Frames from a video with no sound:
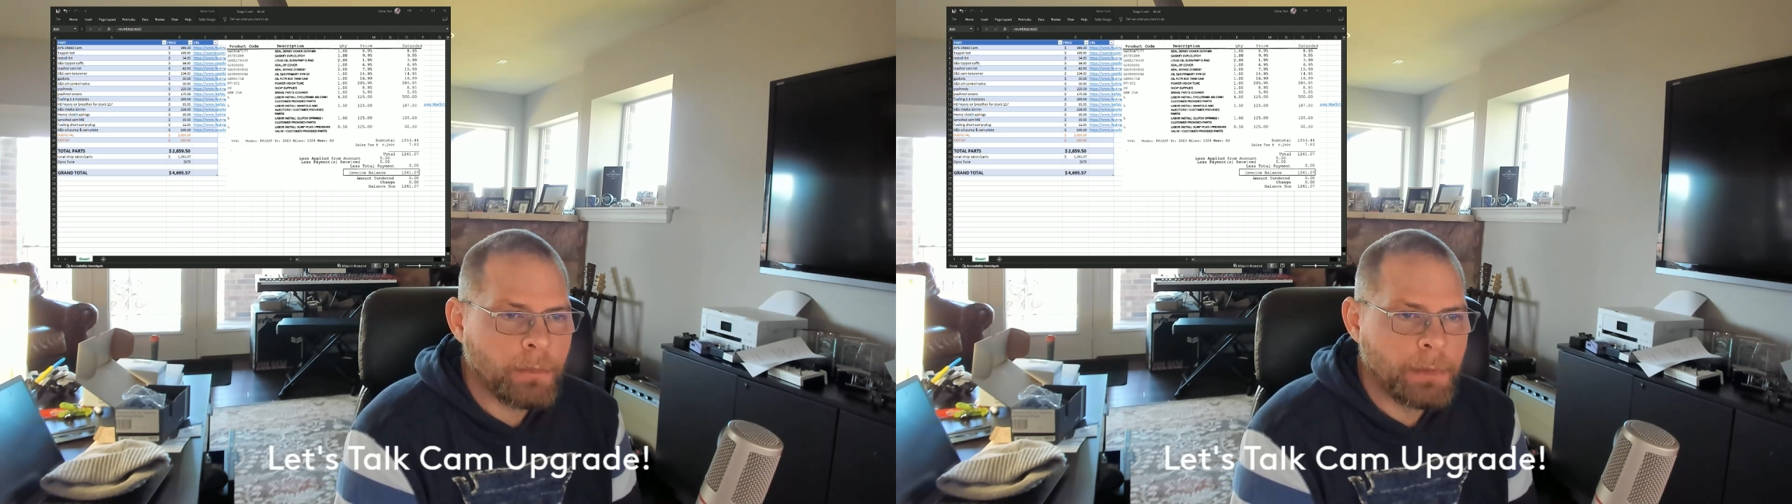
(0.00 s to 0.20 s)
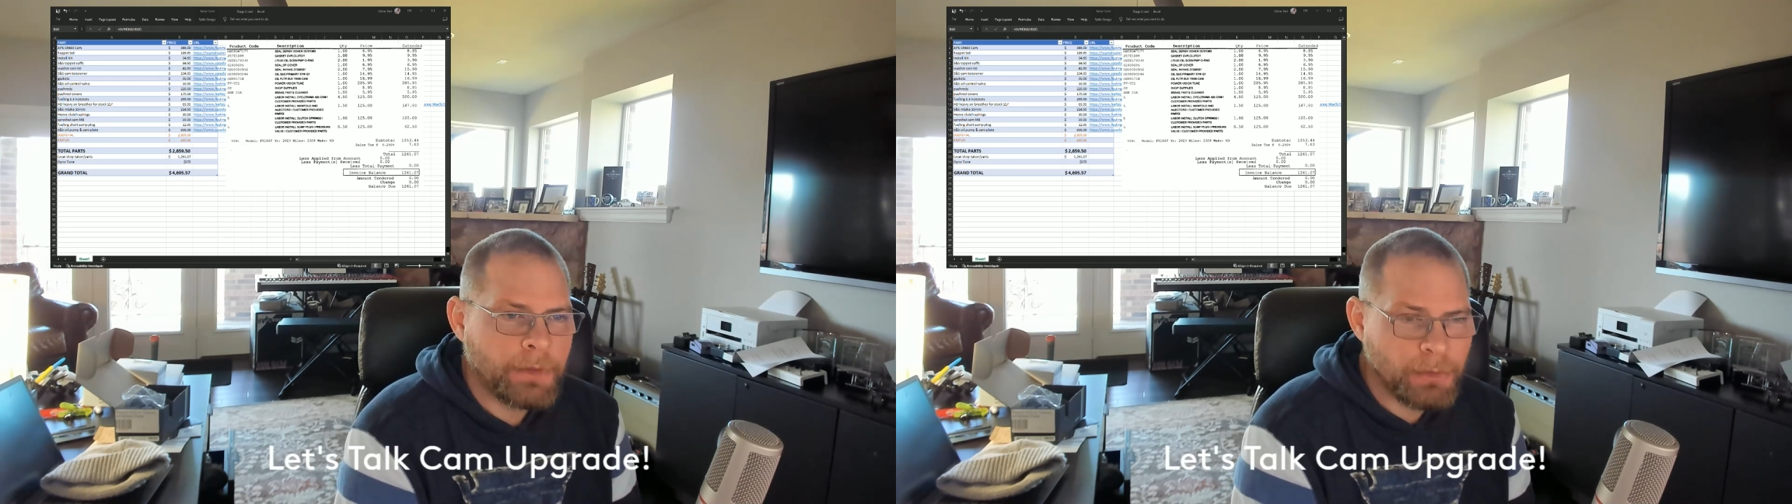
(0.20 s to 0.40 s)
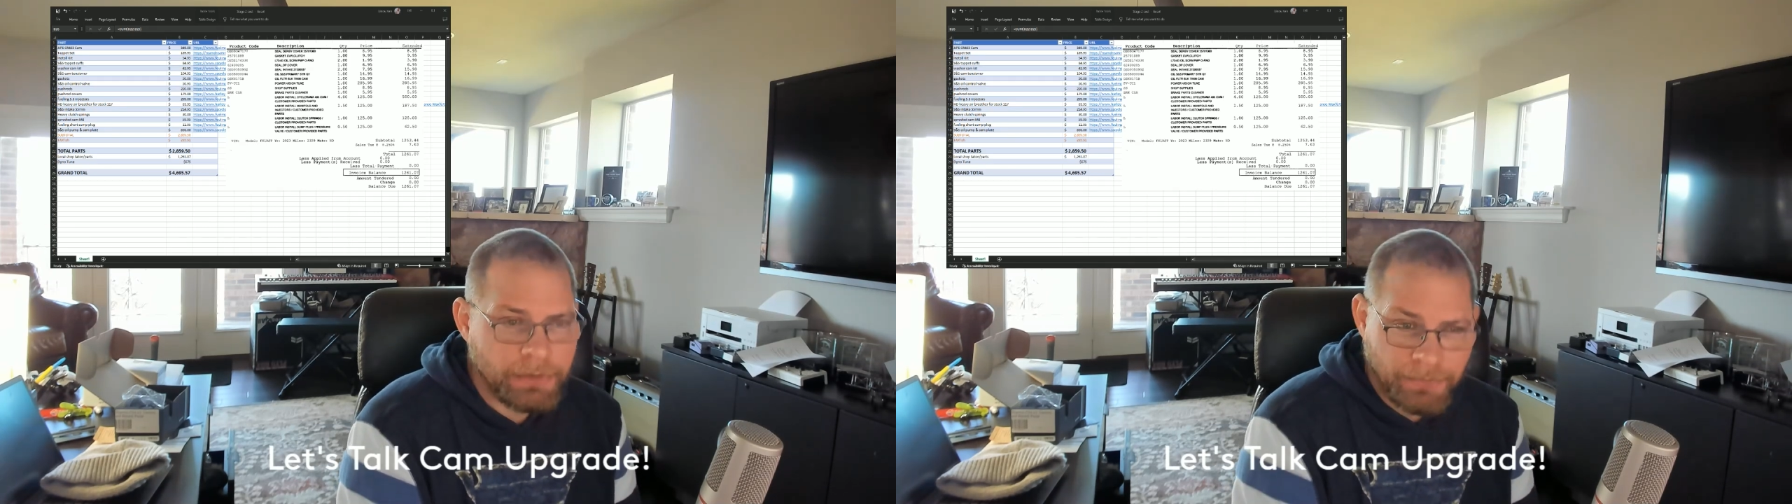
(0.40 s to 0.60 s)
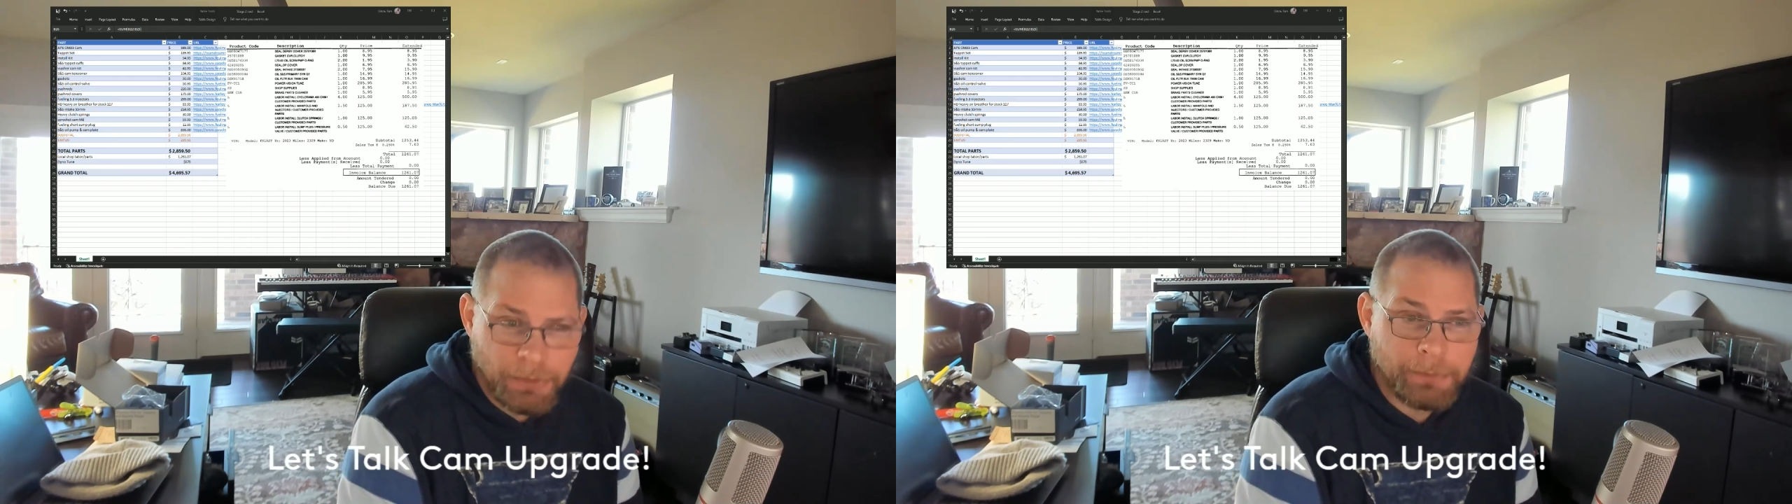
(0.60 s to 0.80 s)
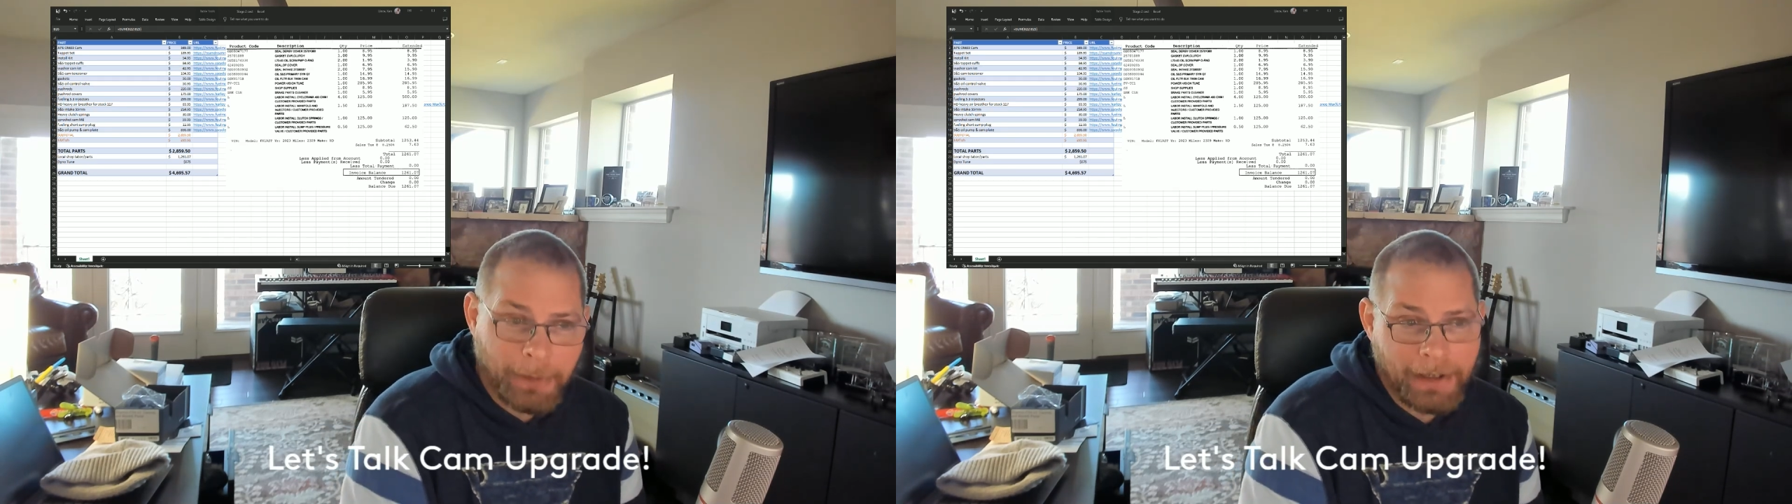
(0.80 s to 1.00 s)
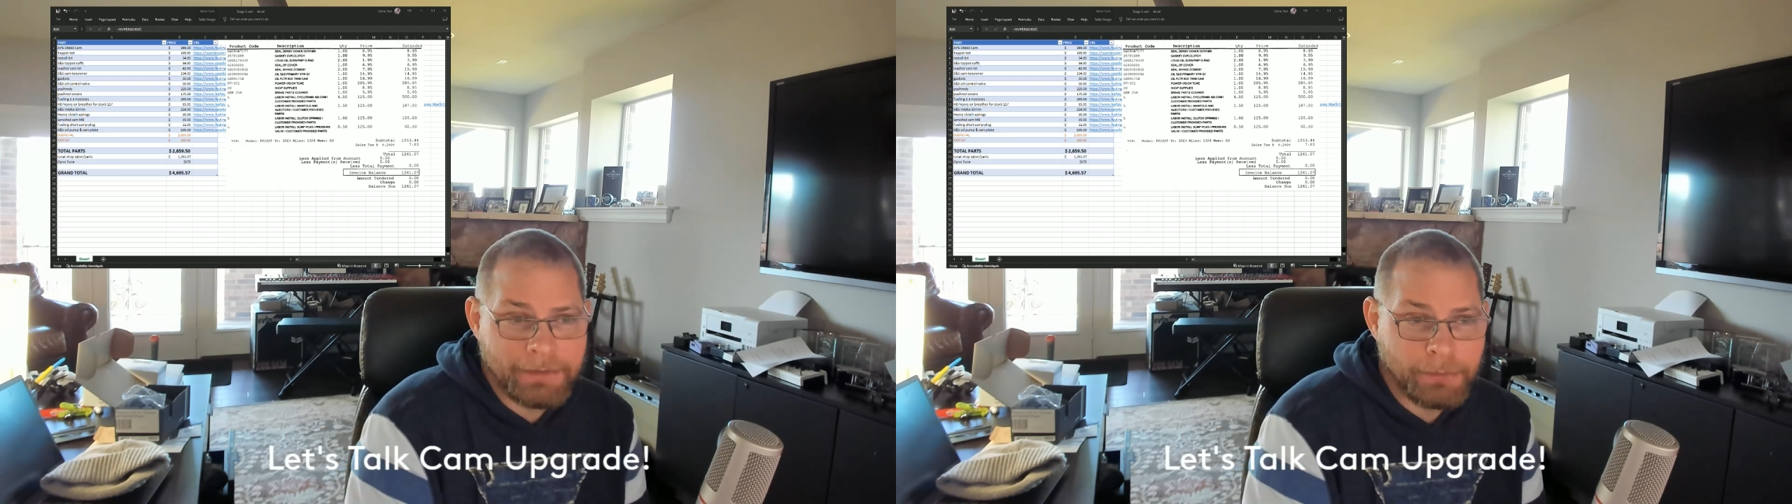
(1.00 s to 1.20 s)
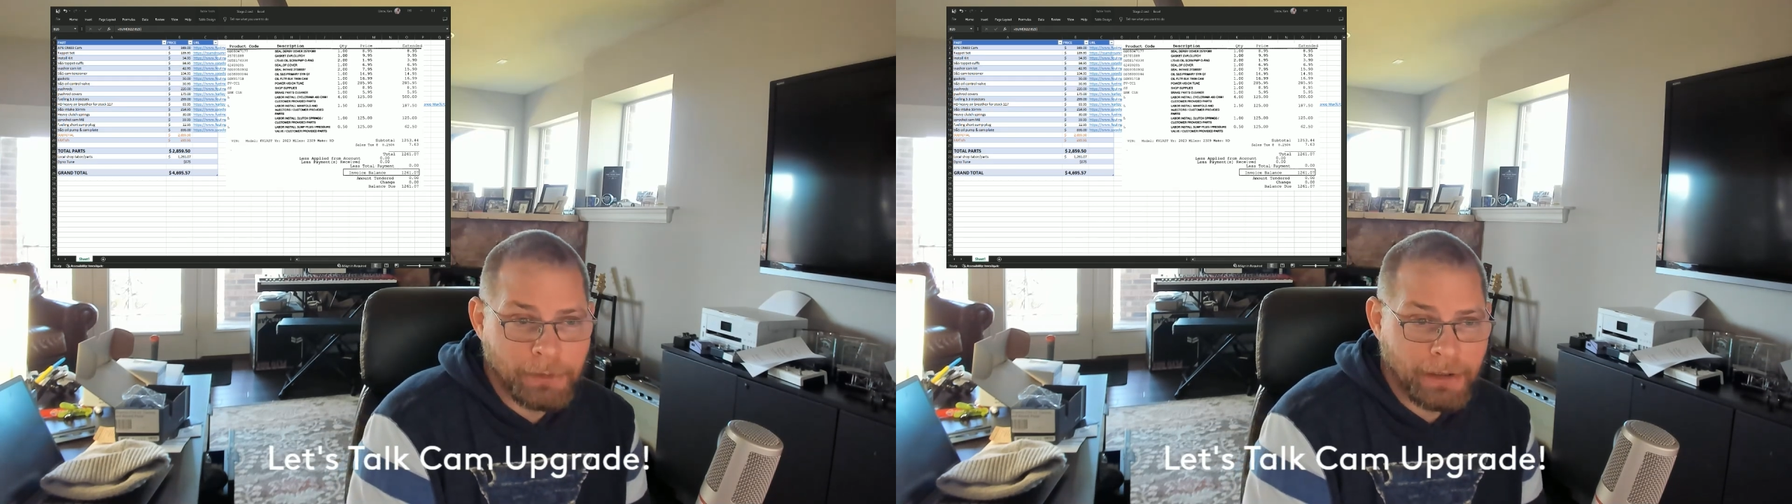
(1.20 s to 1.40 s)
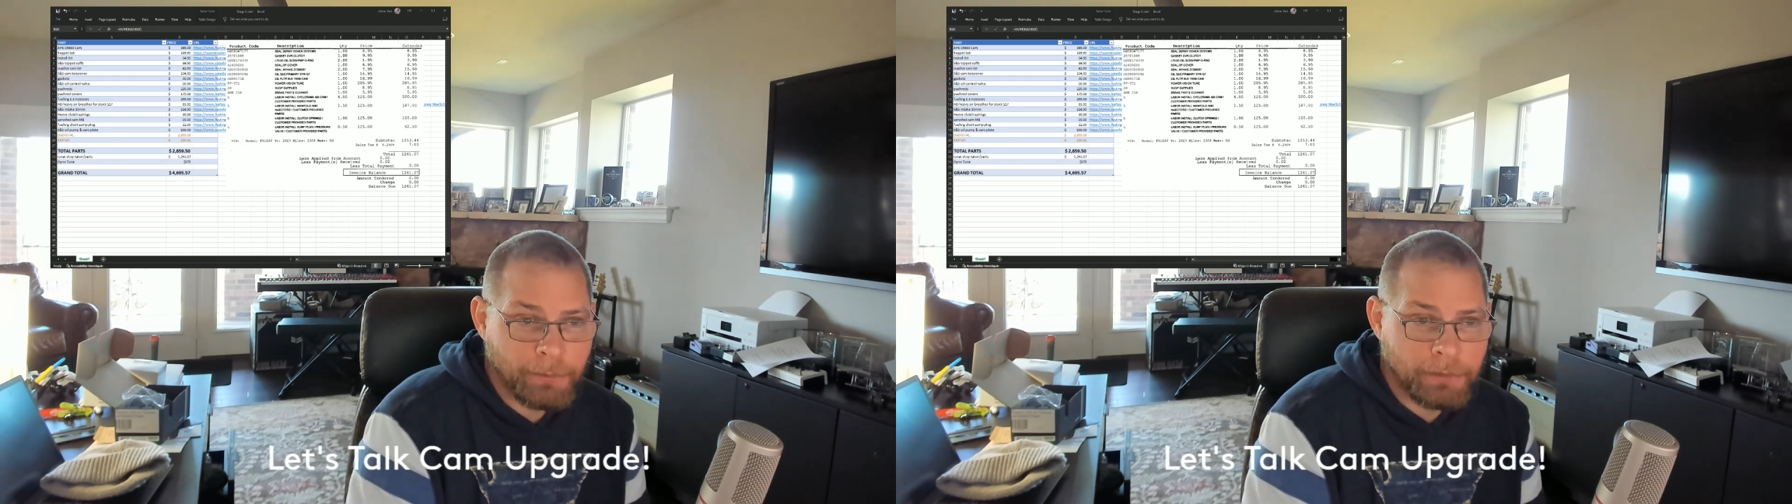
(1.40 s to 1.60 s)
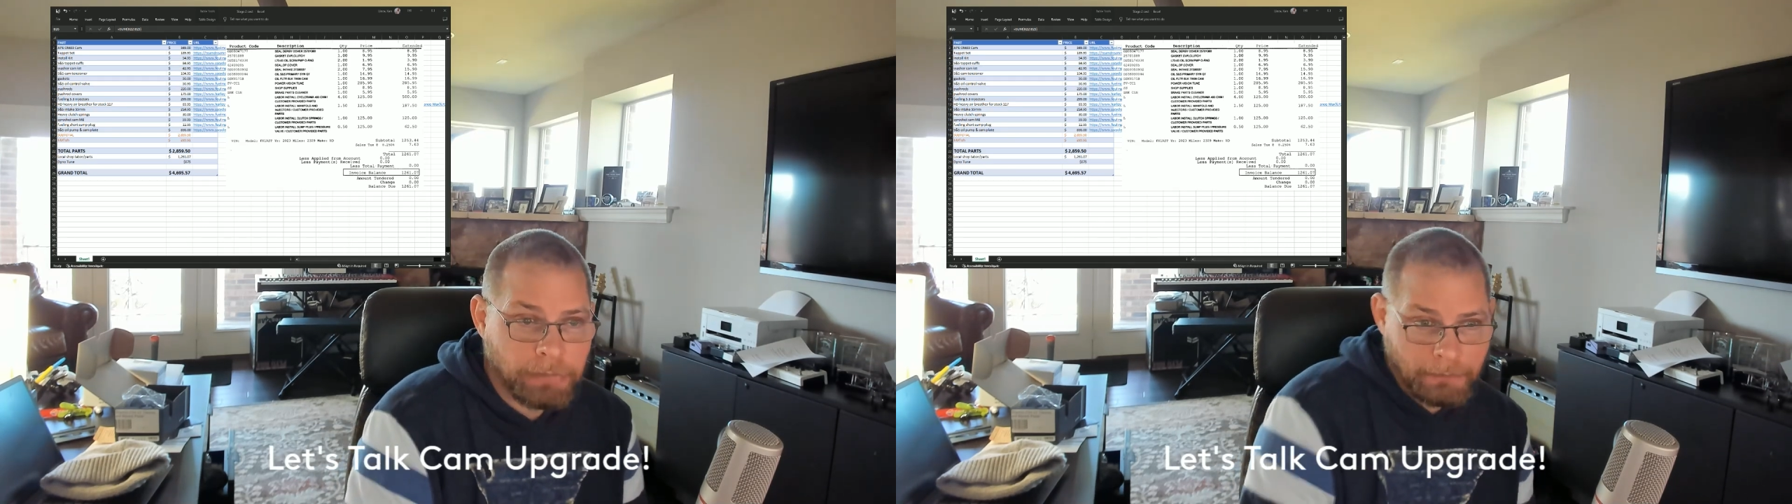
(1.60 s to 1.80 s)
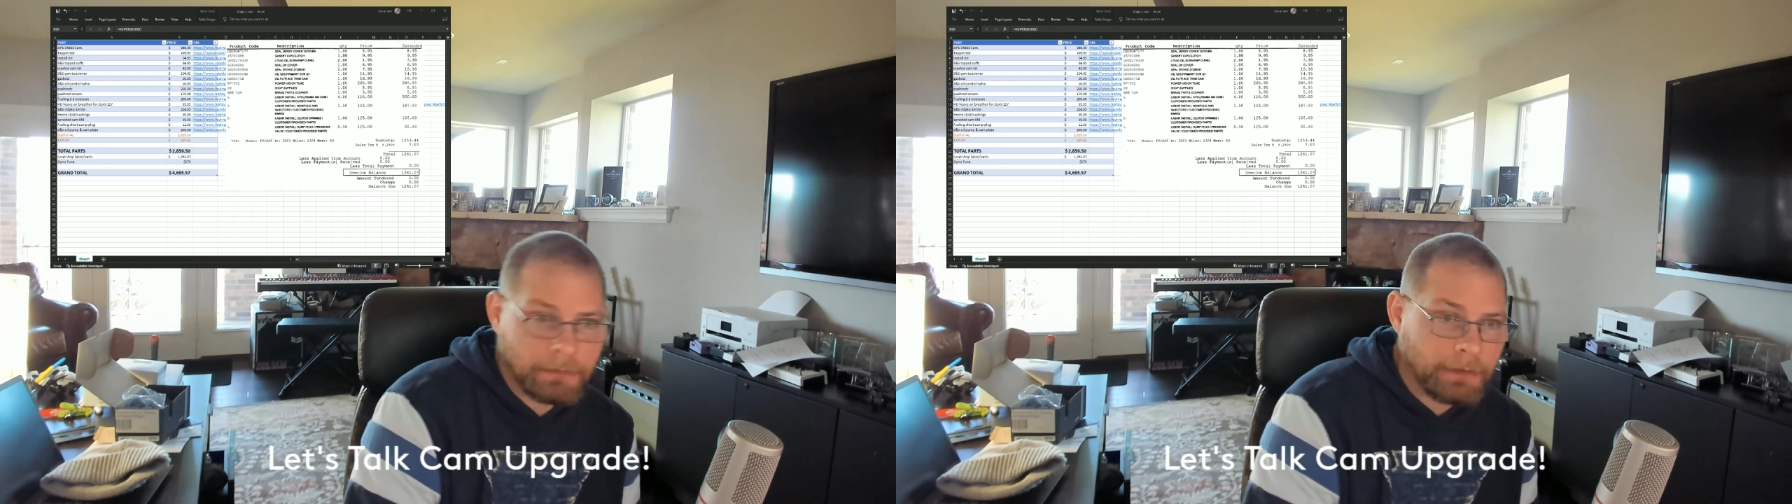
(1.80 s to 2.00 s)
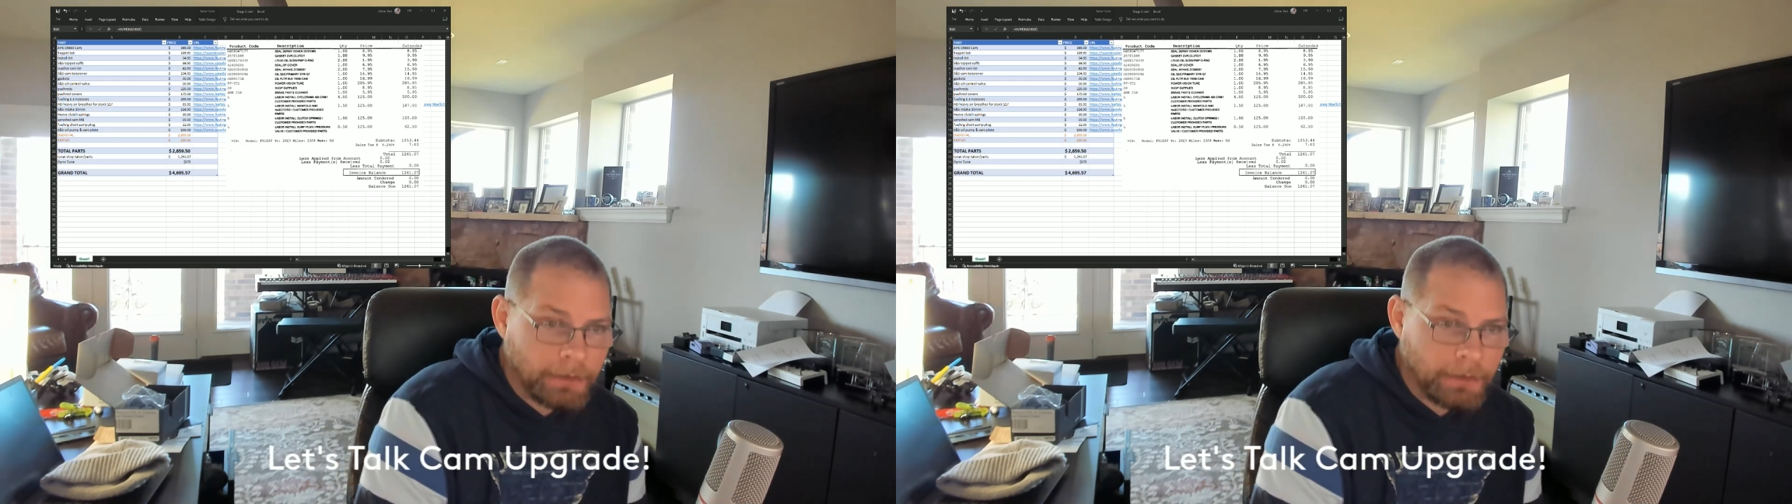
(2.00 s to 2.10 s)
But there was a few spots where it would burn,